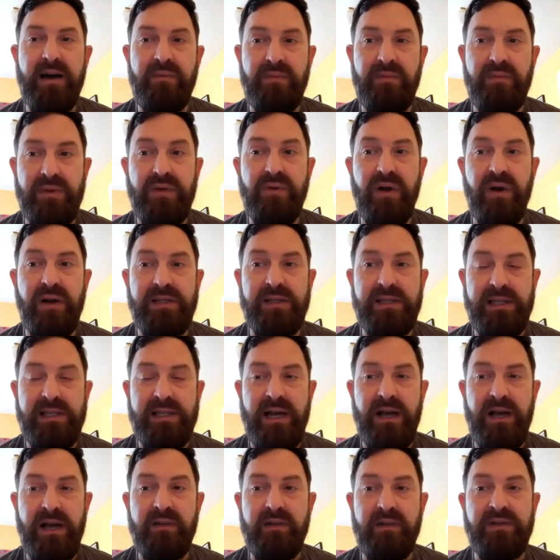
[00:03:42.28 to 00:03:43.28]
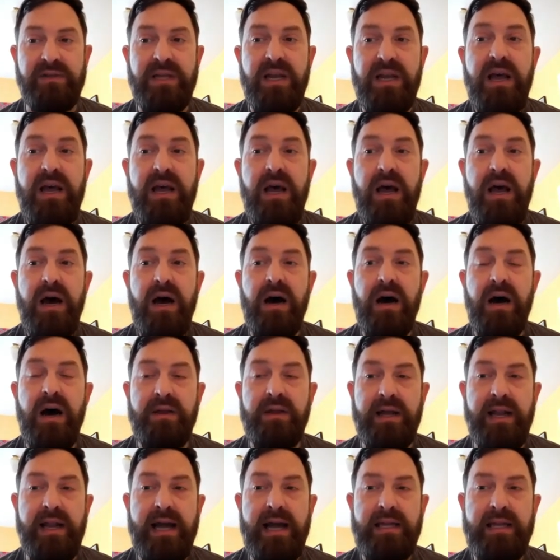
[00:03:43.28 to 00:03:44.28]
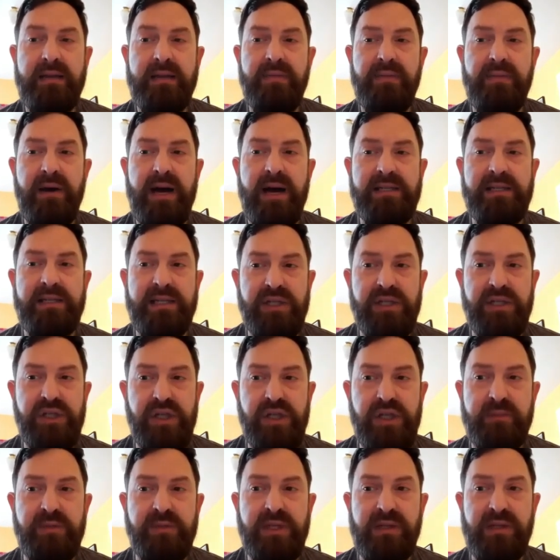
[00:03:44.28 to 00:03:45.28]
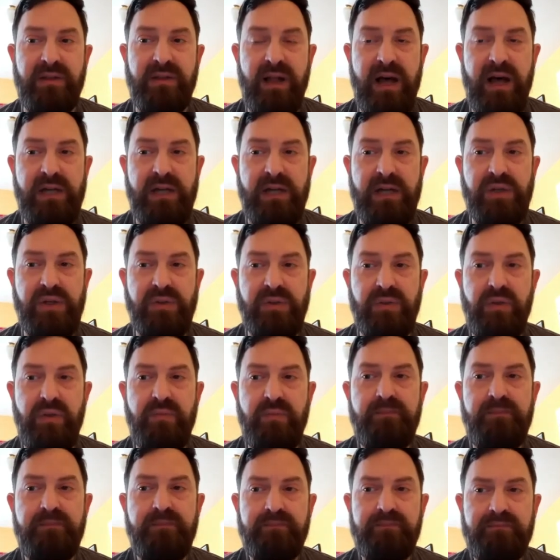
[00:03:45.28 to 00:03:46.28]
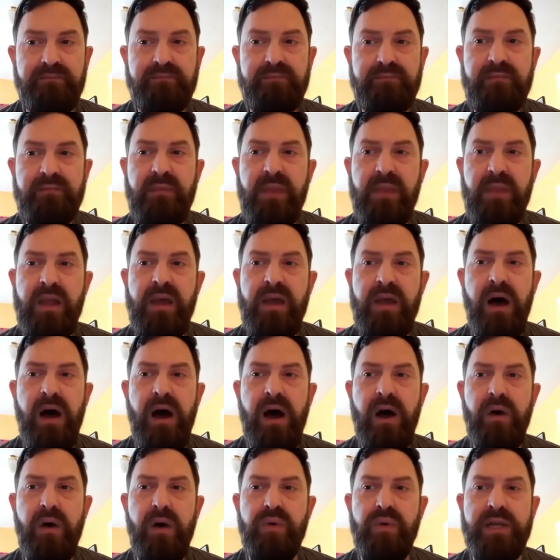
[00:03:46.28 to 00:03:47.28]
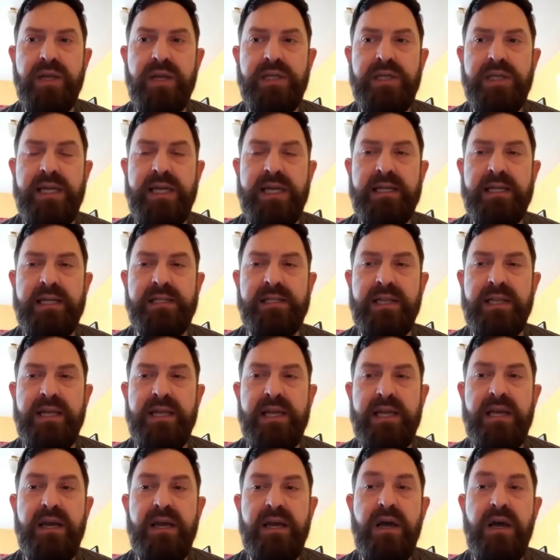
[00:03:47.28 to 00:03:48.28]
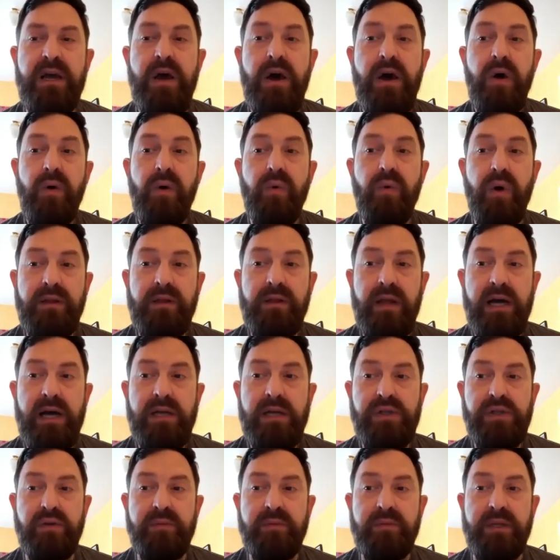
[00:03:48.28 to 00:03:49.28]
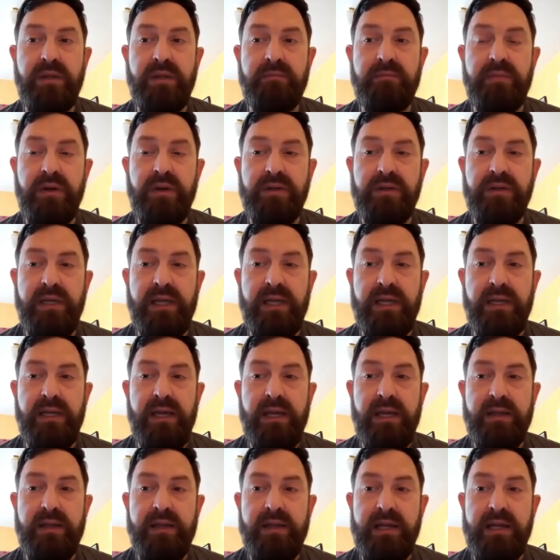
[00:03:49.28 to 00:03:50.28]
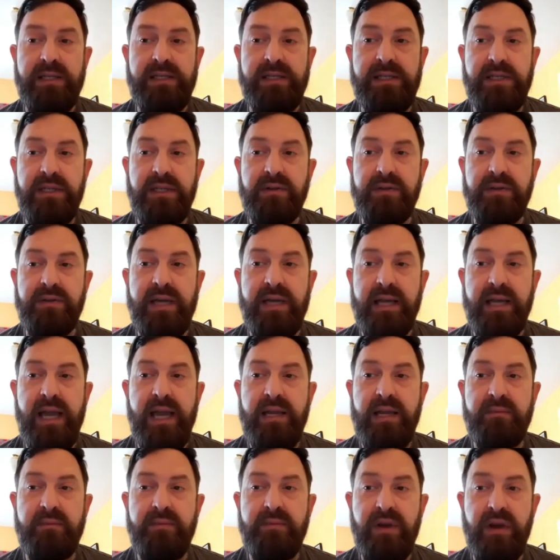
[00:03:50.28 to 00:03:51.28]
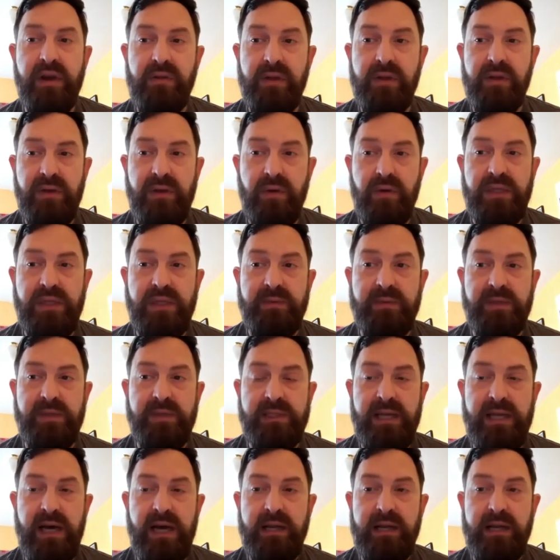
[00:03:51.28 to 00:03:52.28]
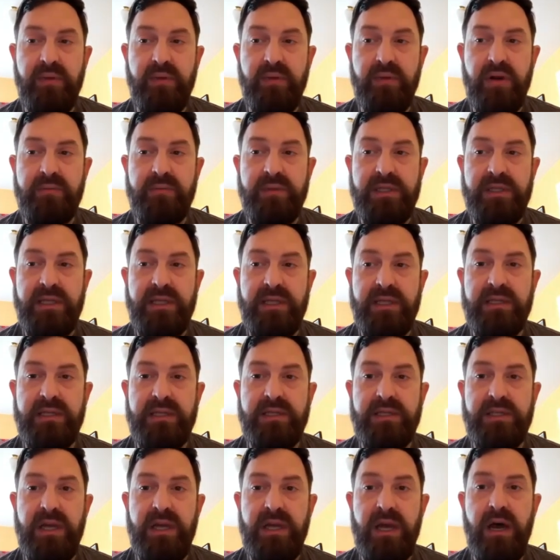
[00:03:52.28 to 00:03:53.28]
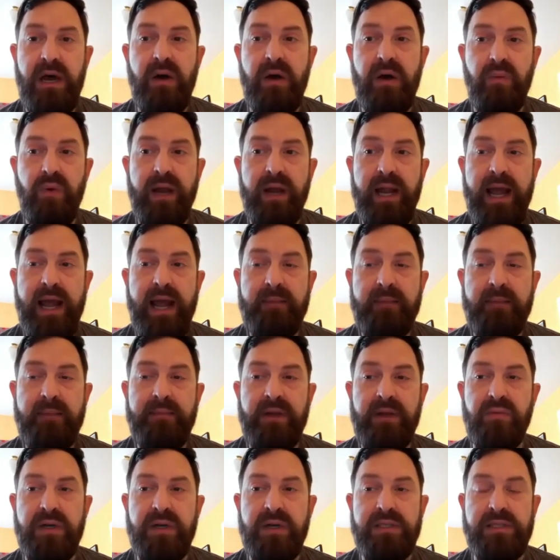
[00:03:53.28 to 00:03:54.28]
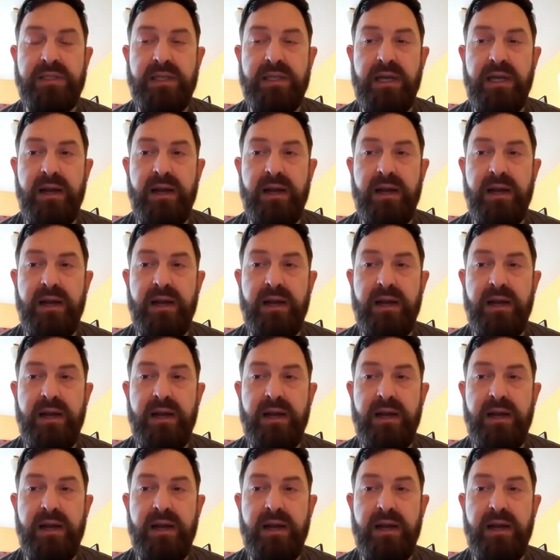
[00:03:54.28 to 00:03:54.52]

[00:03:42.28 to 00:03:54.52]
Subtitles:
to ourselves. That occupies the Egyptian Lodge Room, which is the one lodge room in the building that is still dedicated purely towards Masonic purposes. What happened was